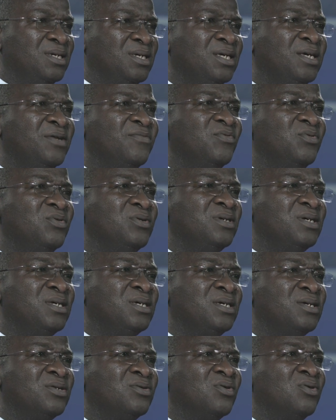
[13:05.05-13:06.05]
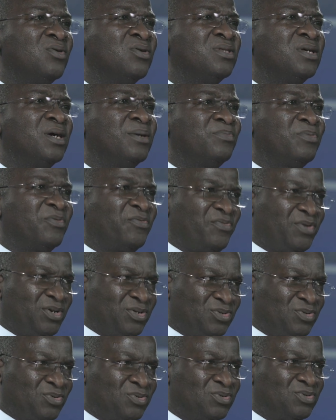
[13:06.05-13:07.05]
Even in other
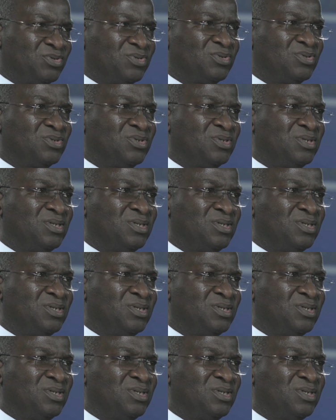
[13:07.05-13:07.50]
professions,